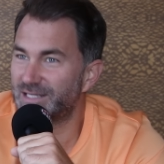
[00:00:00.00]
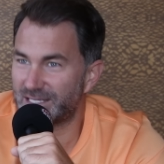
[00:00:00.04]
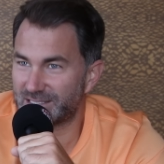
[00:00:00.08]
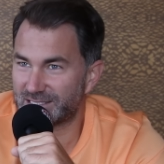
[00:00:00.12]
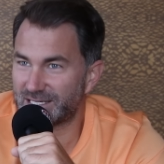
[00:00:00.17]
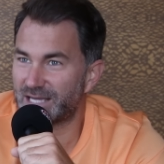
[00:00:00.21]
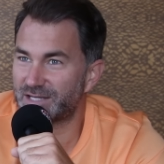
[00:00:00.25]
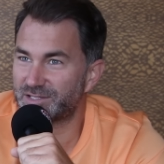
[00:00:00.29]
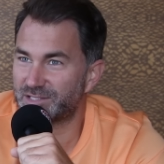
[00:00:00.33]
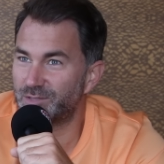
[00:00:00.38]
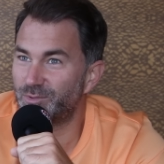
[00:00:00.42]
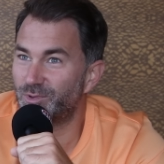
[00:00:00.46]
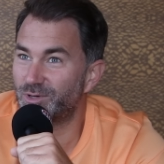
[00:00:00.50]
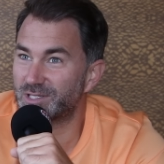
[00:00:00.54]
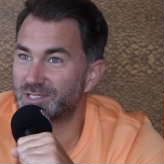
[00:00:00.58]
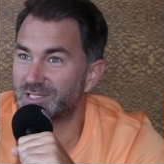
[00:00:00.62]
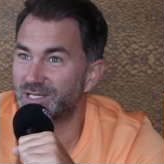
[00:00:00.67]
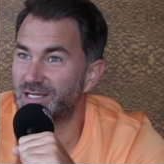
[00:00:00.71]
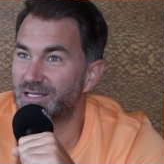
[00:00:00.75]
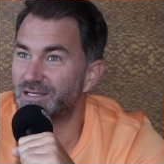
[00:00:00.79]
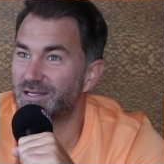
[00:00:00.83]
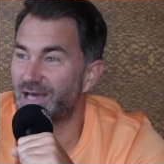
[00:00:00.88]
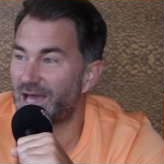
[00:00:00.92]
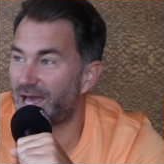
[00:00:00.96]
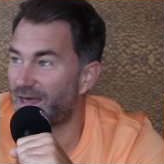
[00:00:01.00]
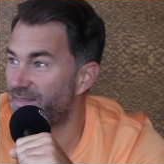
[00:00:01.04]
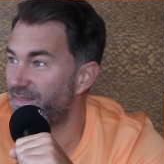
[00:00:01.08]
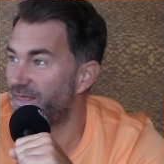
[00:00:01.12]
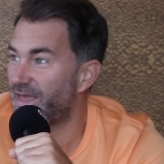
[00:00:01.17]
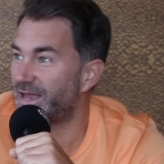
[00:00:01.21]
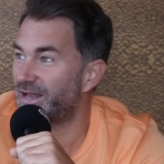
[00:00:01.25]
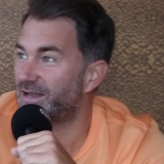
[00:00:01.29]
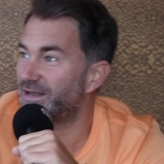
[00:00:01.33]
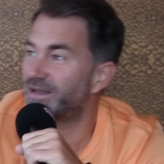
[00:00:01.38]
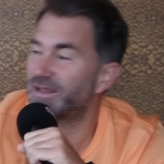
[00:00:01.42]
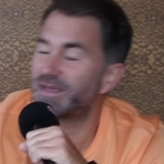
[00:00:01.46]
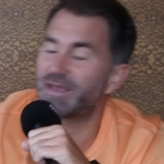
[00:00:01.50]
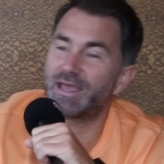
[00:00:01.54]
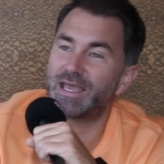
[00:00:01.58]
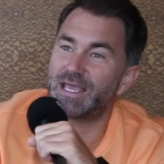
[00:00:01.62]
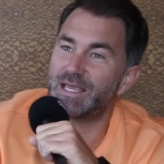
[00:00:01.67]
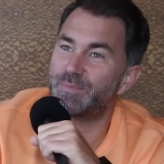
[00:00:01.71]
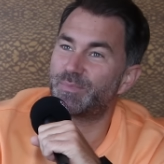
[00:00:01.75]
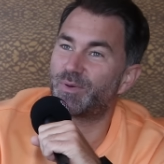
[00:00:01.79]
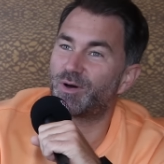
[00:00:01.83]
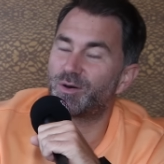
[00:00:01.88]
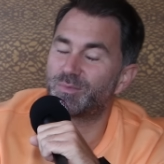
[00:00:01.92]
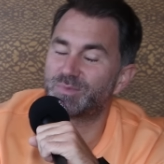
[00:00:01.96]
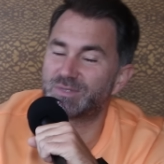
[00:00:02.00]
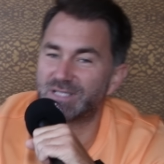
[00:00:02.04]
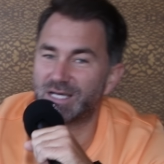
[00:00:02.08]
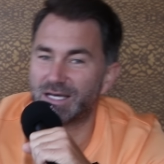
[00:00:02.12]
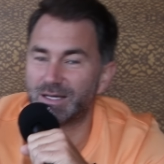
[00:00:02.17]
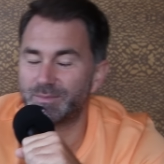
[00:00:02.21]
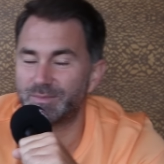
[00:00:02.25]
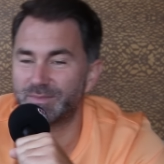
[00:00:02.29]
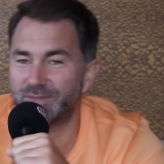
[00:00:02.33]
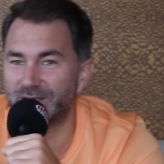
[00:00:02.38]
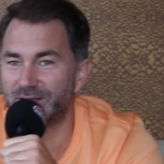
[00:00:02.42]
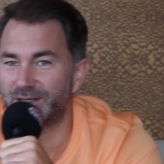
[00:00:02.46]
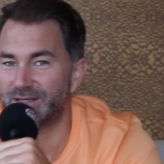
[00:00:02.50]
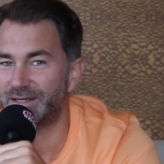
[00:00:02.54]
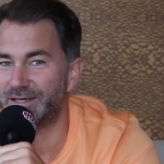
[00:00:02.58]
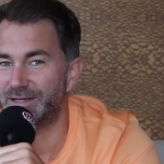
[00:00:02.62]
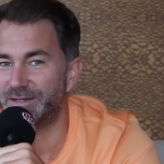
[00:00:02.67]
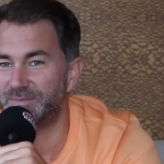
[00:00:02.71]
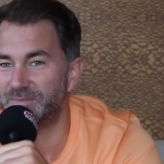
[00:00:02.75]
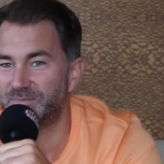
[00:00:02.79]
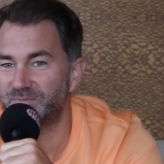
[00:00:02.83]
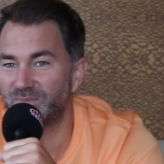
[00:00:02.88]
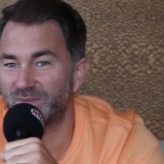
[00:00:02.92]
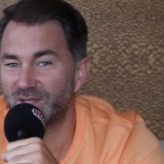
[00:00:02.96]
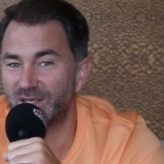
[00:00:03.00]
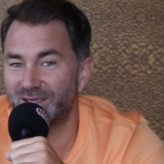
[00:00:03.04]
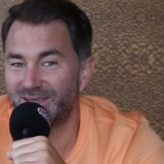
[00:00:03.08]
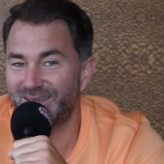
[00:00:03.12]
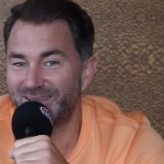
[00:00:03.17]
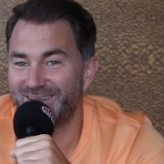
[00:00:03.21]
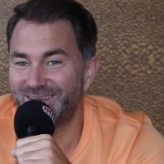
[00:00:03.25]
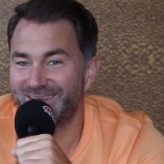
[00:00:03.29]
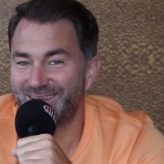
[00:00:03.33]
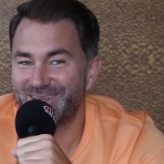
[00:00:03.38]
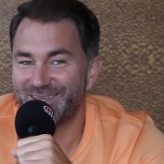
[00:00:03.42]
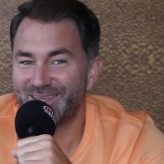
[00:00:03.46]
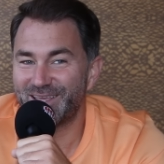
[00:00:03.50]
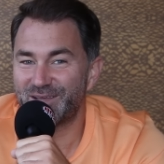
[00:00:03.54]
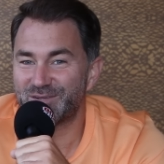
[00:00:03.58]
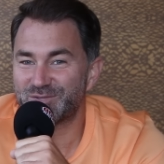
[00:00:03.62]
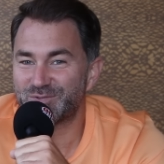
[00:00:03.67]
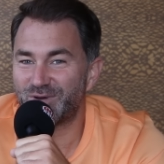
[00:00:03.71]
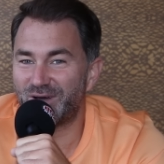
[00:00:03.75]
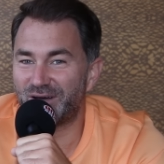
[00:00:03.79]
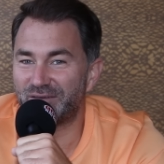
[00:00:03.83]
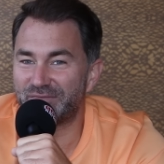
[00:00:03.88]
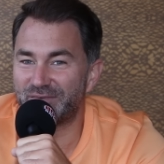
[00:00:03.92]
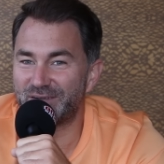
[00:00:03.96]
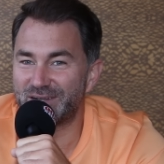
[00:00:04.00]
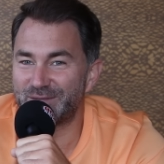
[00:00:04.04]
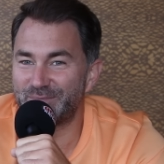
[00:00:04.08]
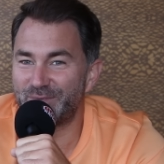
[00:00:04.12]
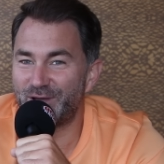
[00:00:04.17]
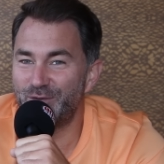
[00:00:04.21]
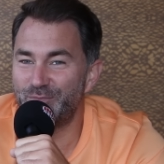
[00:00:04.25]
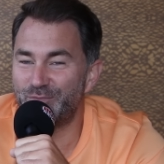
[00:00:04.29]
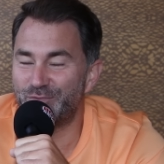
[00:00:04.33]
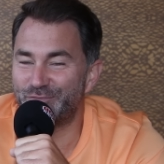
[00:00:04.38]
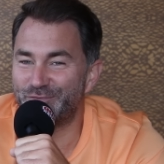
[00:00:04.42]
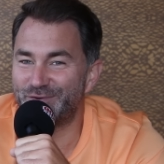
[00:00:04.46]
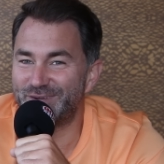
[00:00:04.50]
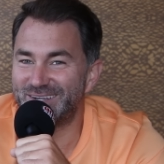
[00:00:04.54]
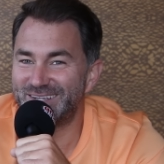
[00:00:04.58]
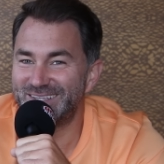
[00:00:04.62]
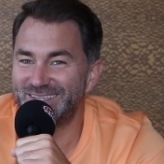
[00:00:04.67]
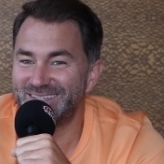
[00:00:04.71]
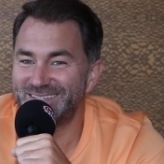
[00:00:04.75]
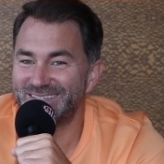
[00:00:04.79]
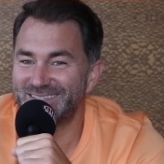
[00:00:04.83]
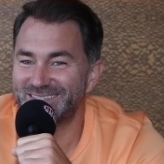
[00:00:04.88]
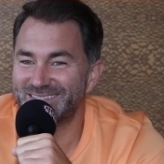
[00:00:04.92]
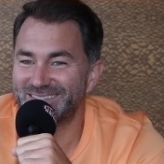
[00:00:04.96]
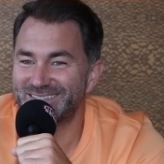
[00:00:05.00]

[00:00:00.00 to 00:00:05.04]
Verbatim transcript: That's actually what I said, and then he popped up, and um, yeah, it was quite a funny moment, really.